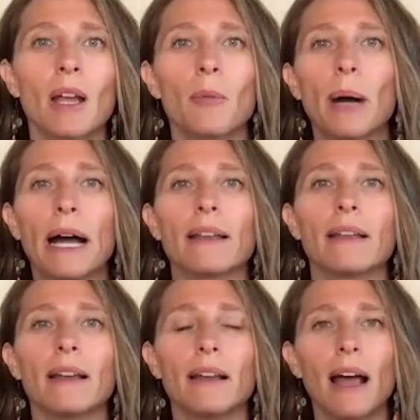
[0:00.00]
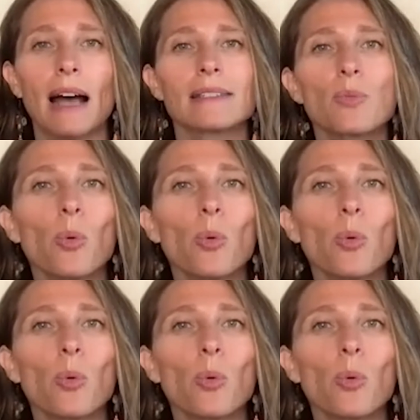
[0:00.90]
but as